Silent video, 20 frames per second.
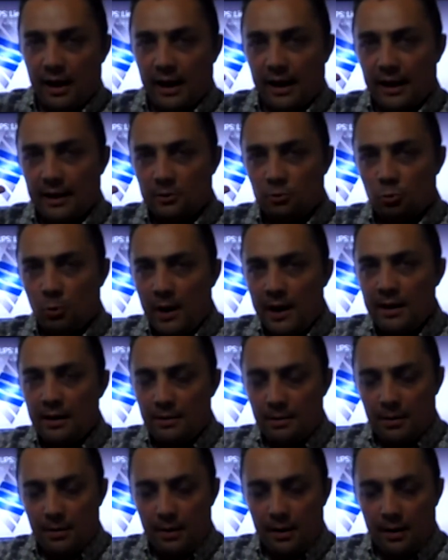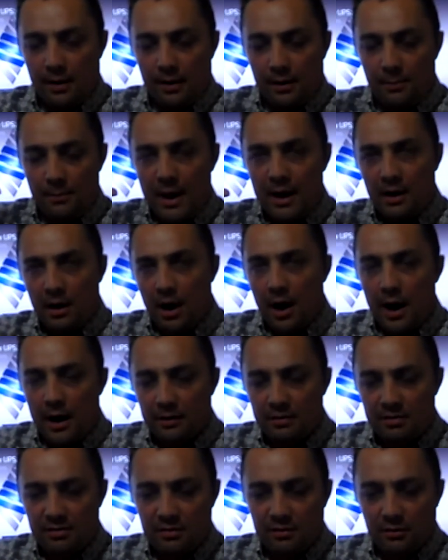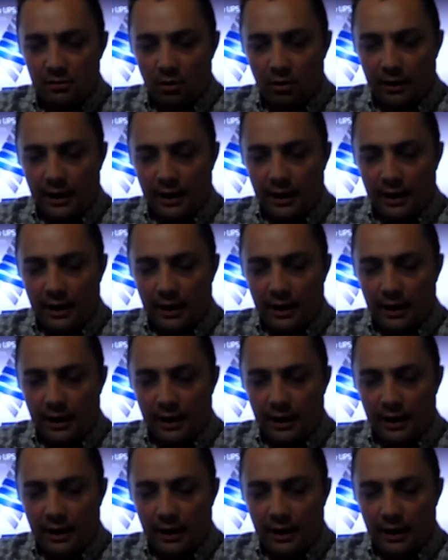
20 megahertz,